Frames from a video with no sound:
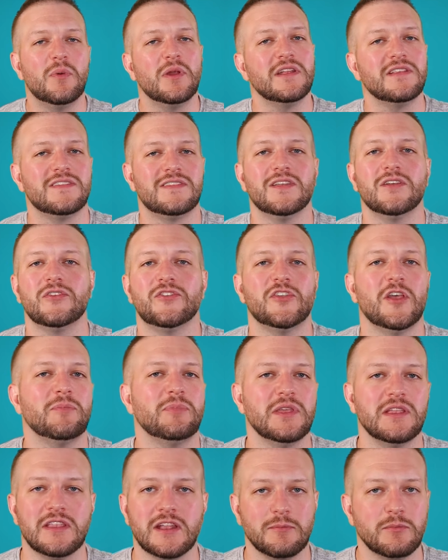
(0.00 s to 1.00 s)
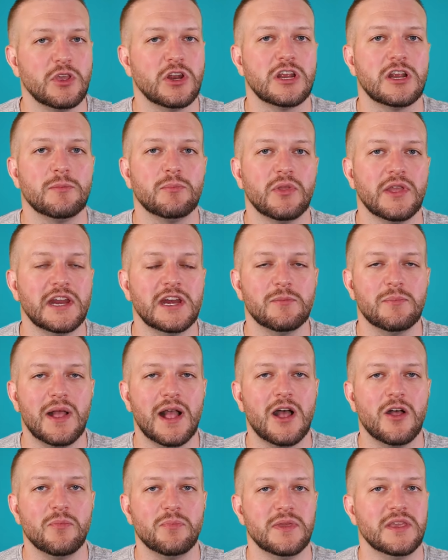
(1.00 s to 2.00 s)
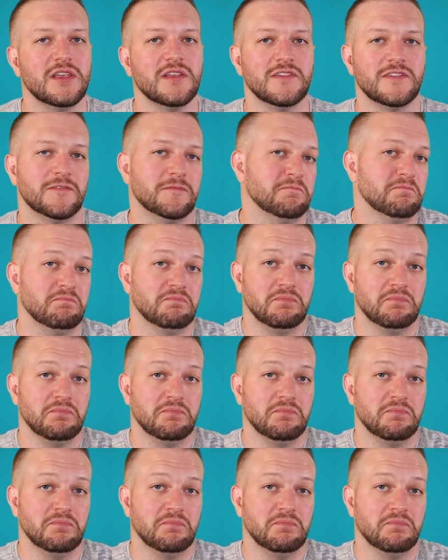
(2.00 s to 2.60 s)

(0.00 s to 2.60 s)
but it's still something that I'm gonna complain about because